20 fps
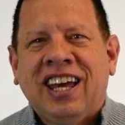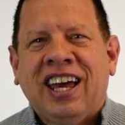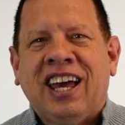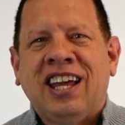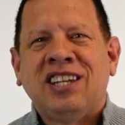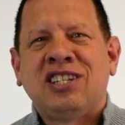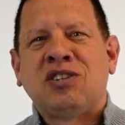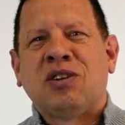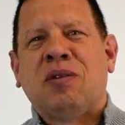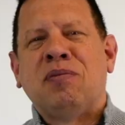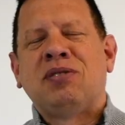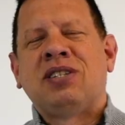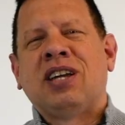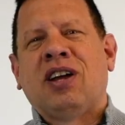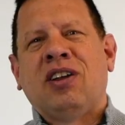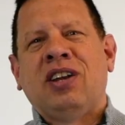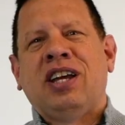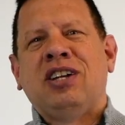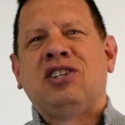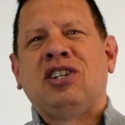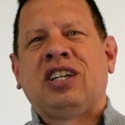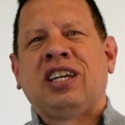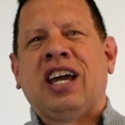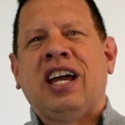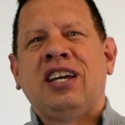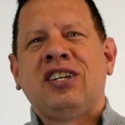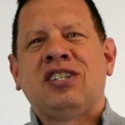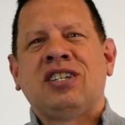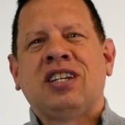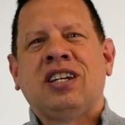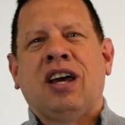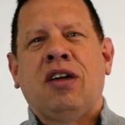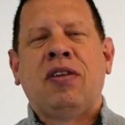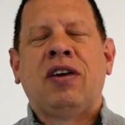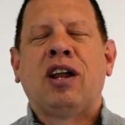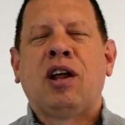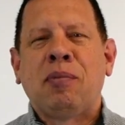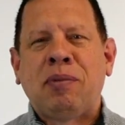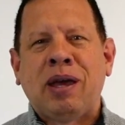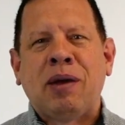and so I'm selling education, and
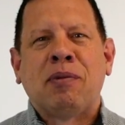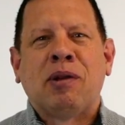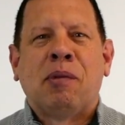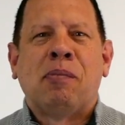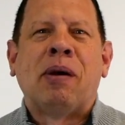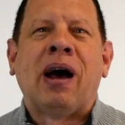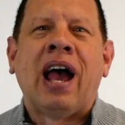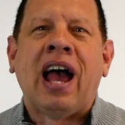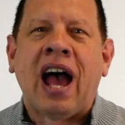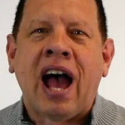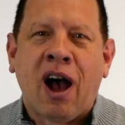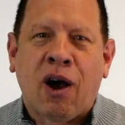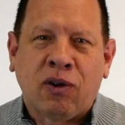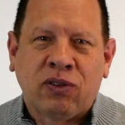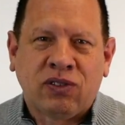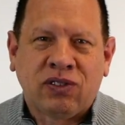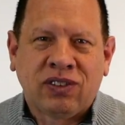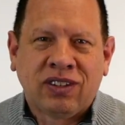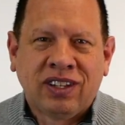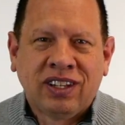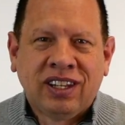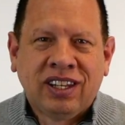then I'll be able to buy a house.